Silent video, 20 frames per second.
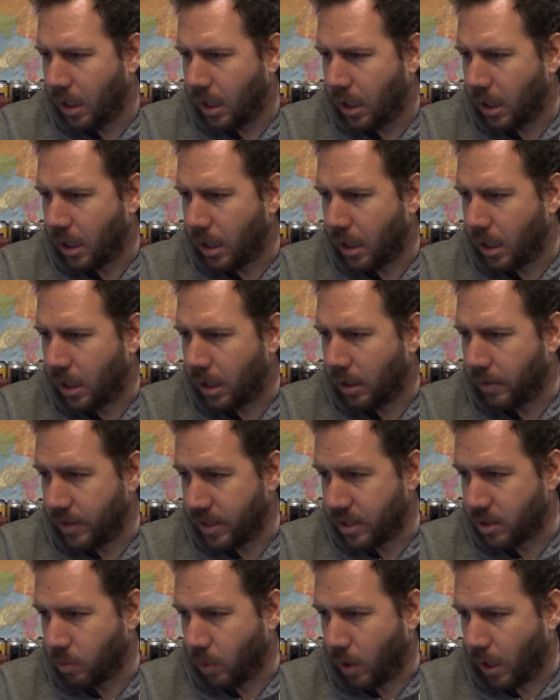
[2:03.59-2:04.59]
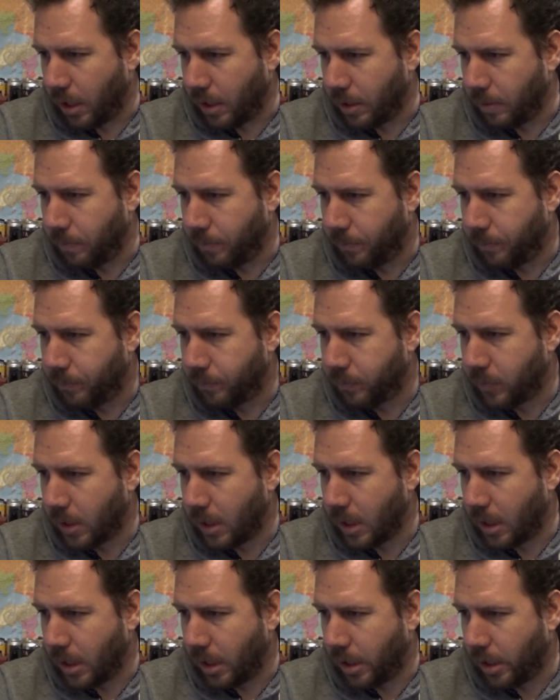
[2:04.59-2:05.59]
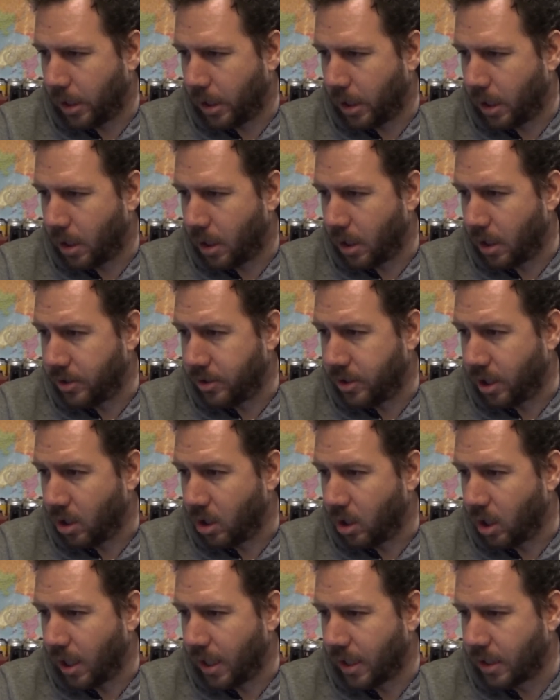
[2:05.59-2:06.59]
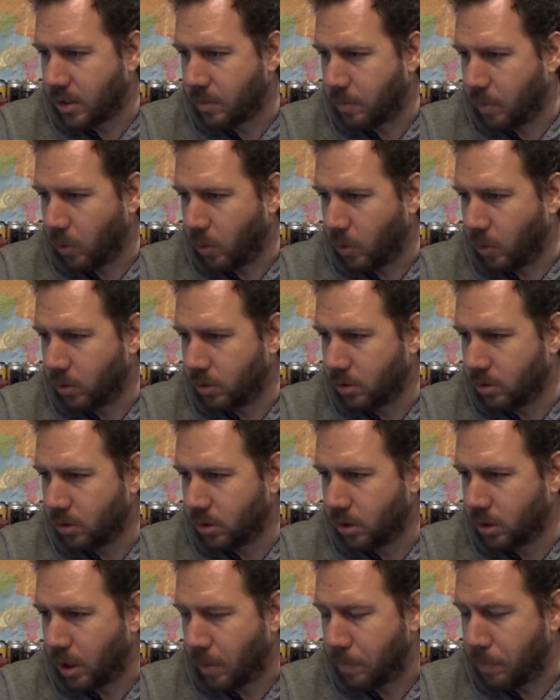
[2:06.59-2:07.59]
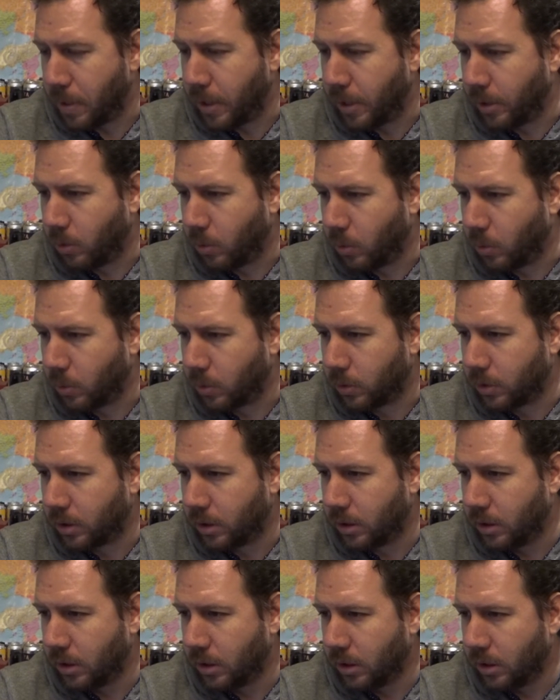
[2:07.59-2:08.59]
this one, a Dunkel Export, a Pils,